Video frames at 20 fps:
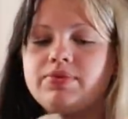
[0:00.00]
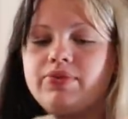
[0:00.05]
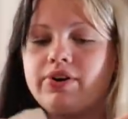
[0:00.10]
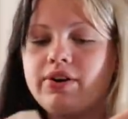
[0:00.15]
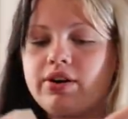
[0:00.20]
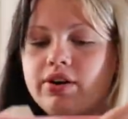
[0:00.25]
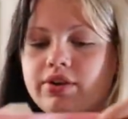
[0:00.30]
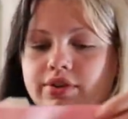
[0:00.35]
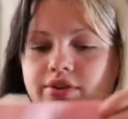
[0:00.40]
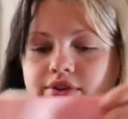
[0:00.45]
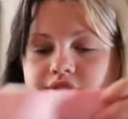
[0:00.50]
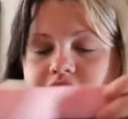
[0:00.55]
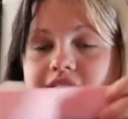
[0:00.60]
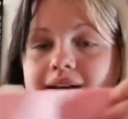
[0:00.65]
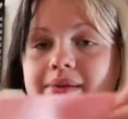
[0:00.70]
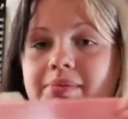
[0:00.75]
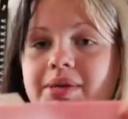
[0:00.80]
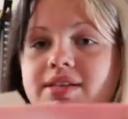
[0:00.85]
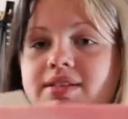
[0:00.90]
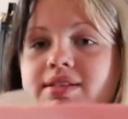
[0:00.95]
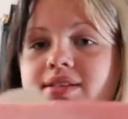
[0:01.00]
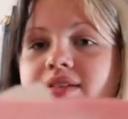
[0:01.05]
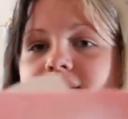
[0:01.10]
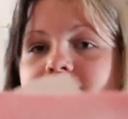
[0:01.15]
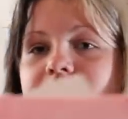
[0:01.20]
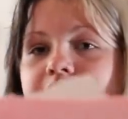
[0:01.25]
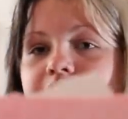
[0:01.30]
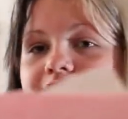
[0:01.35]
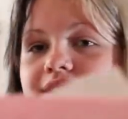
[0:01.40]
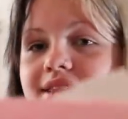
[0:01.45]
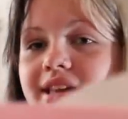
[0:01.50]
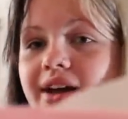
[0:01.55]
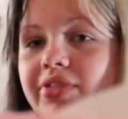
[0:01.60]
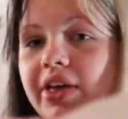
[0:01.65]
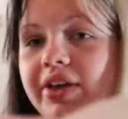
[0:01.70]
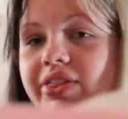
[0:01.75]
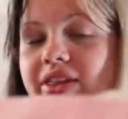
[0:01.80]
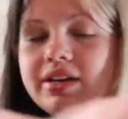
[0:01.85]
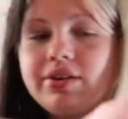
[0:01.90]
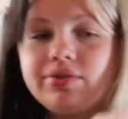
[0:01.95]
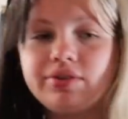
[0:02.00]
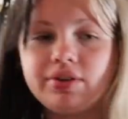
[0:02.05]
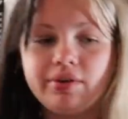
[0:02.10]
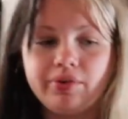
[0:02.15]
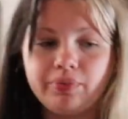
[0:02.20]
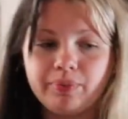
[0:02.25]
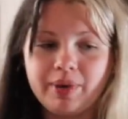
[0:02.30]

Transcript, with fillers: for her little jammies. They have like the cute little